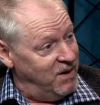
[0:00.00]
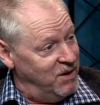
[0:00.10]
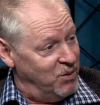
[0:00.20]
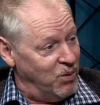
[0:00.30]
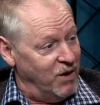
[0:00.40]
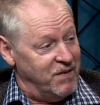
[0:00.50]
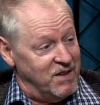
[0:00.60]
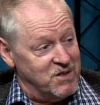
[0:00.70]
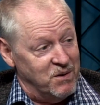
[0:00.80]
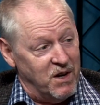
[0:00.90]
in a world that
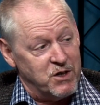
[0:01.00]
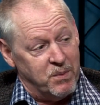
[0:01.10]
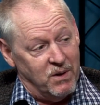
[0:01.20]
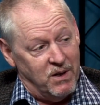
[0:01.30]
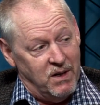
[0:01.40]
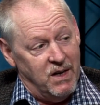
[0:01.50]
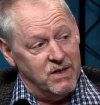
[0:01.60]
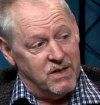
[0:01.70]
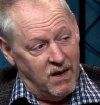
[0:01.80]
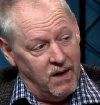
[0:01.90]
so desperately needs
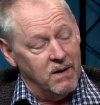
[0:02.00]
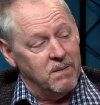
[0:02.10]
that.